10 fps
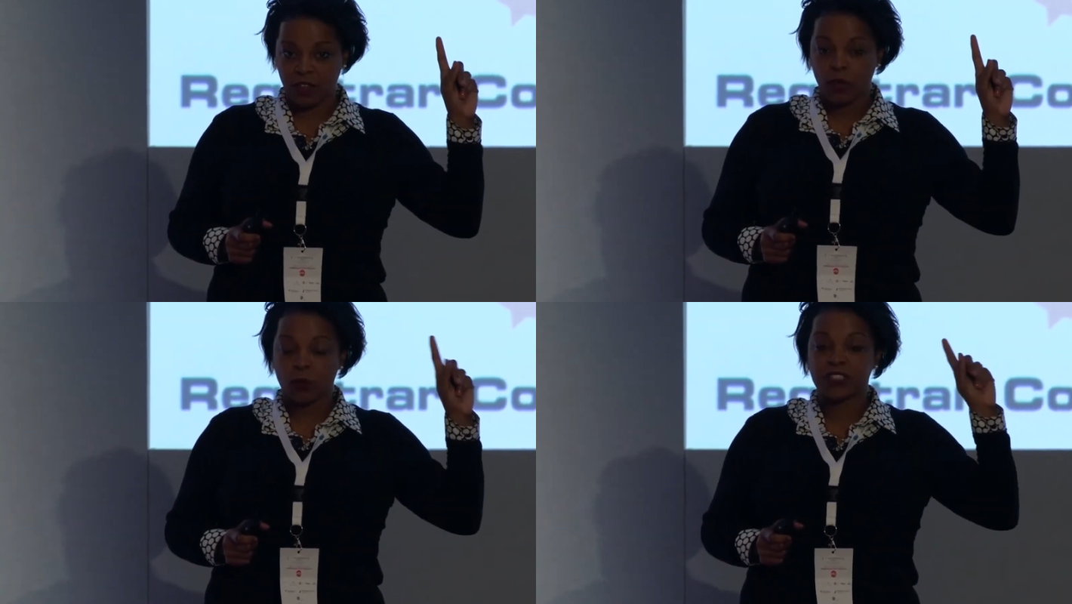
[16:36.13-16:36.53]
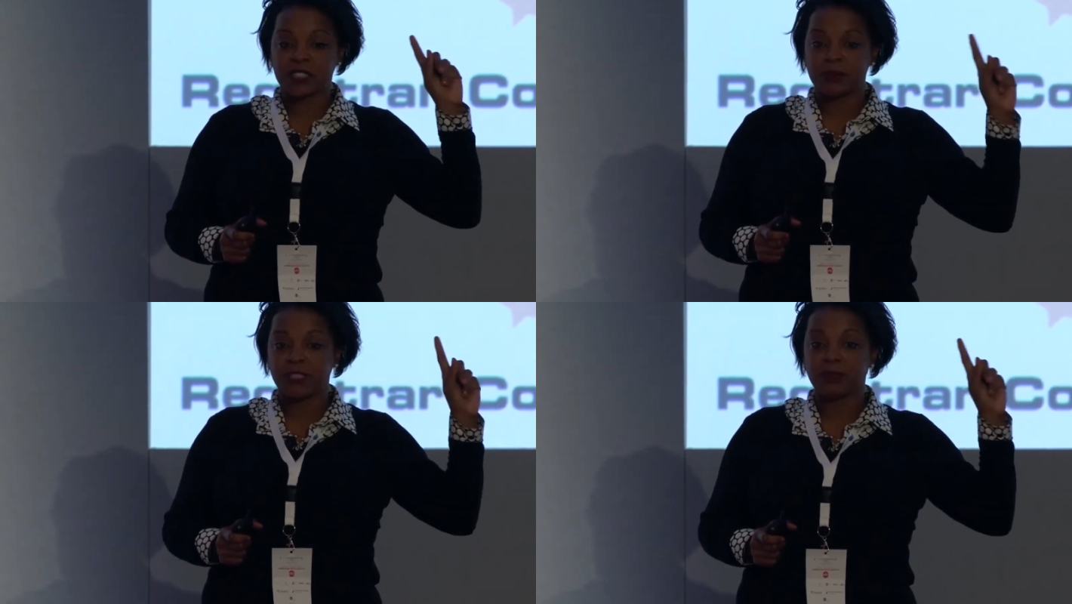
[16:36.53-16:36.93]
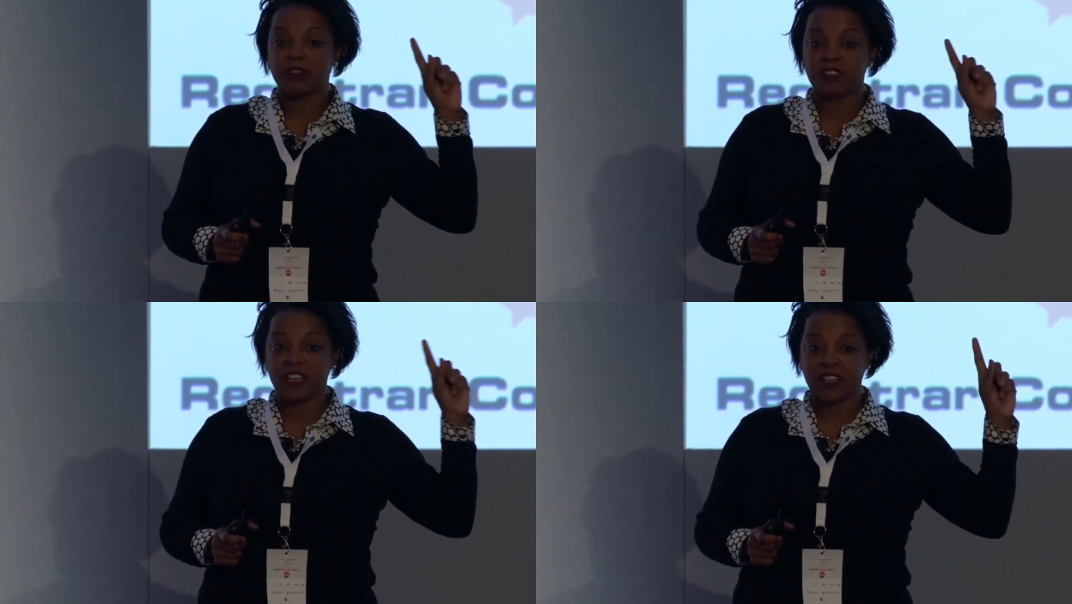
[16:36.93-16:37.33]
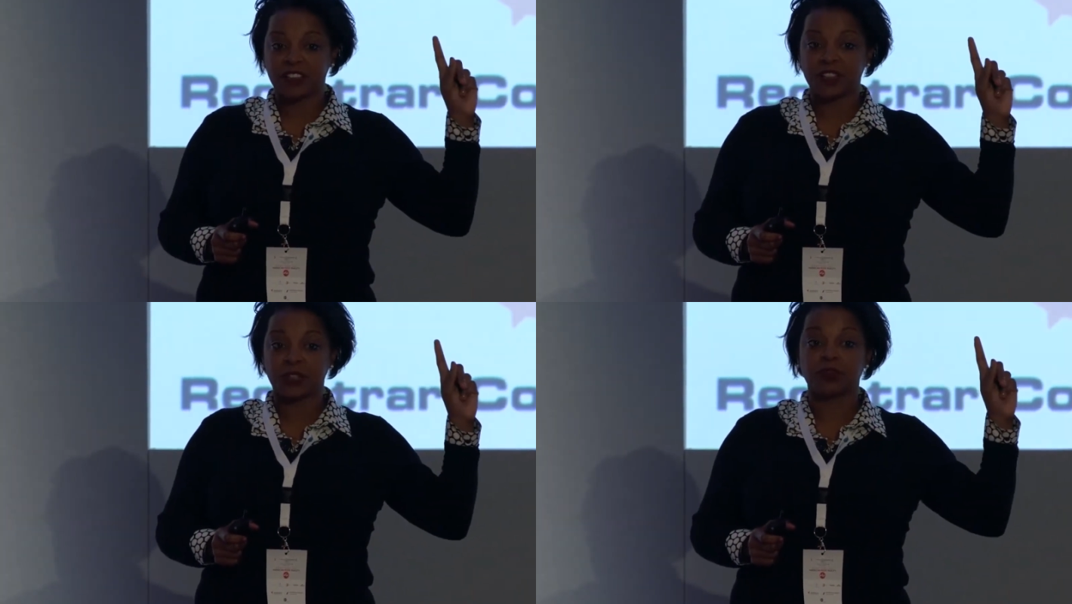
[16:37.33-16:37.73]
were September of
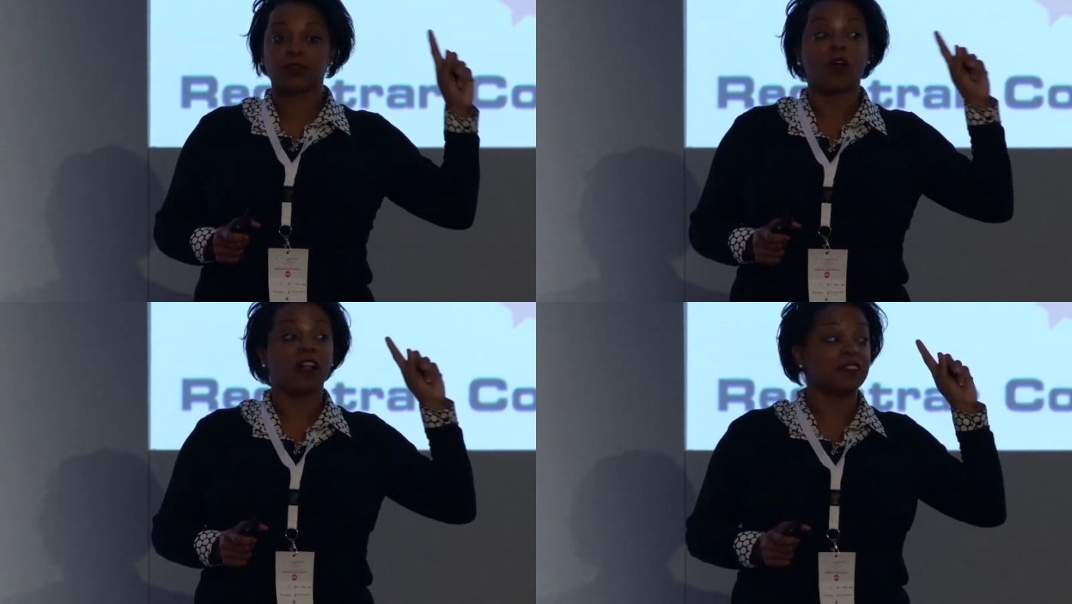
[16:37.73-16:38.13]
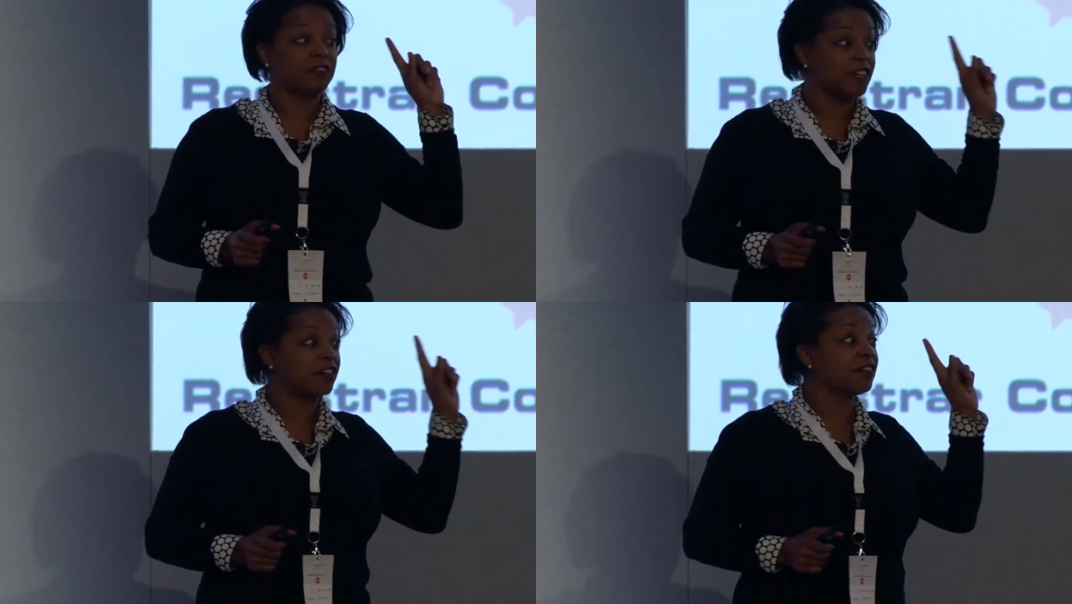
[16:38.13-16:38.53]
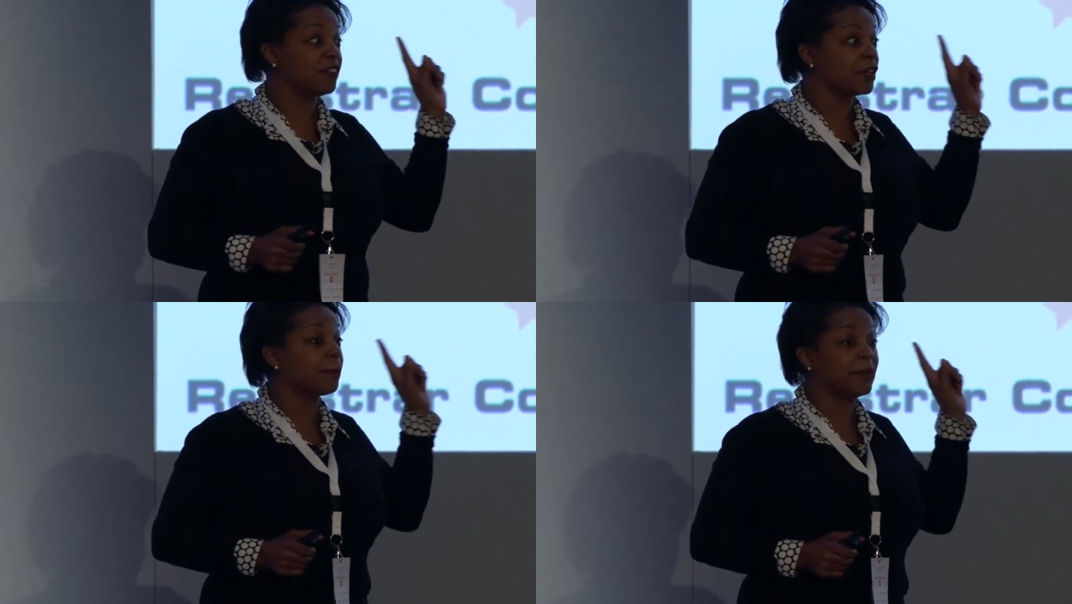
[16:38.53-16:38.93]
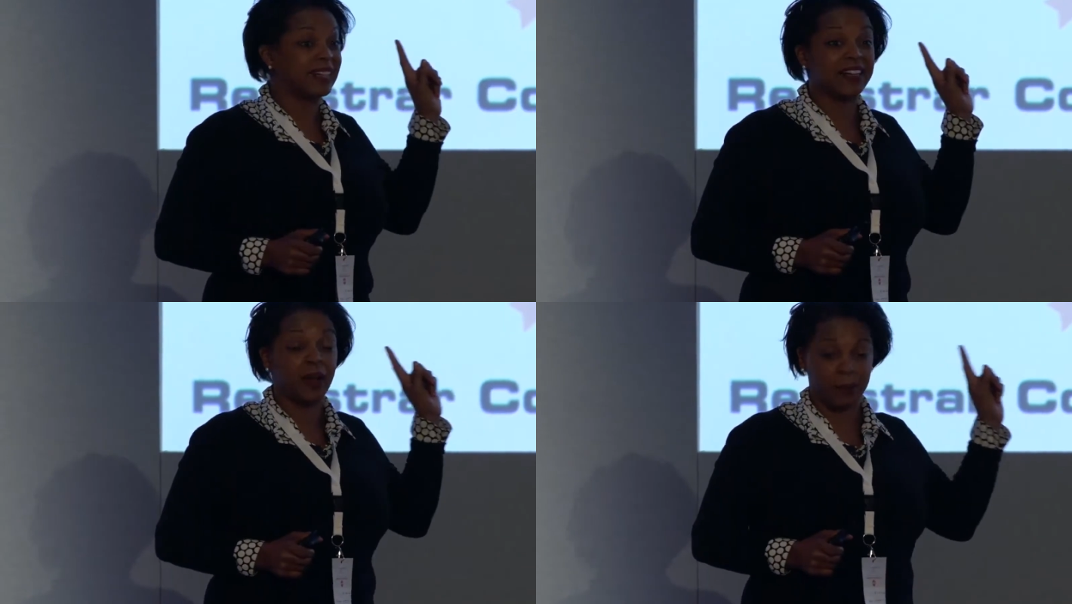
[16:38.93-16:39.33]
last year for all the very, very
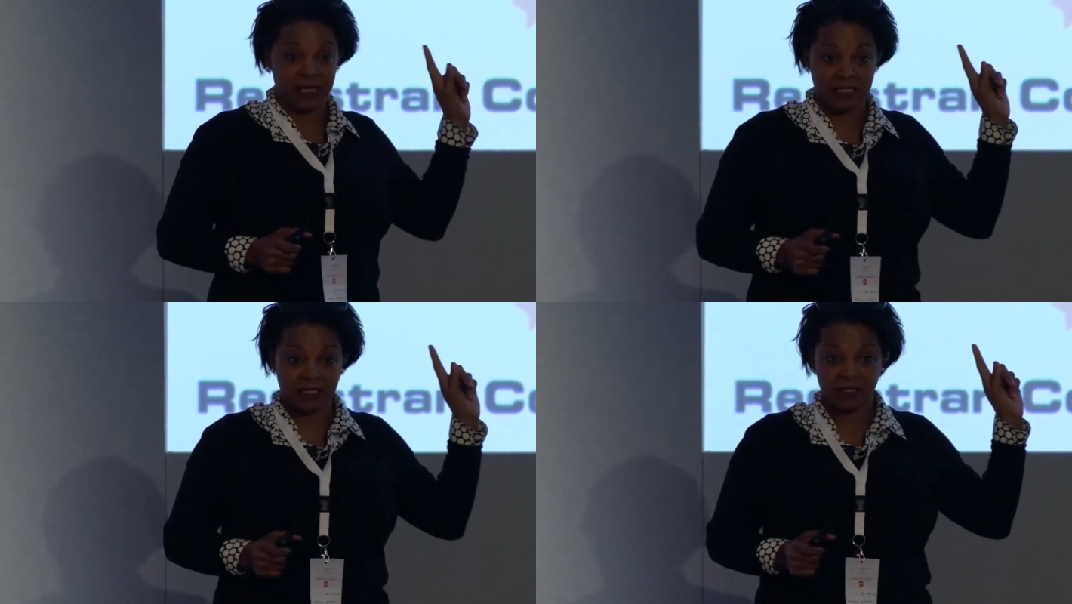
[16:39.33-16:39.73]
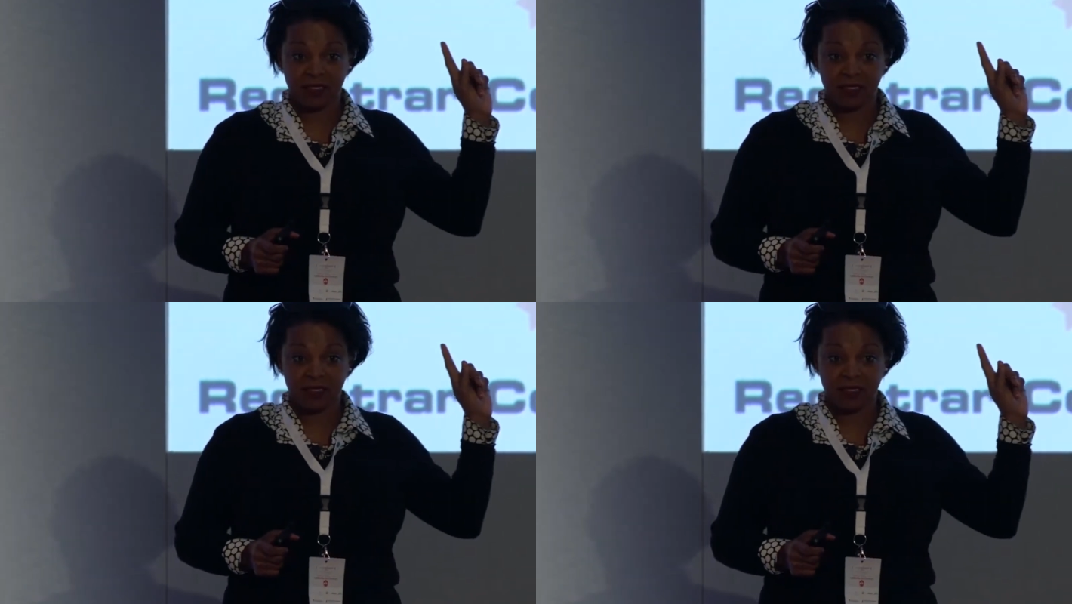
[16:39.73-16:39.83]
big companies.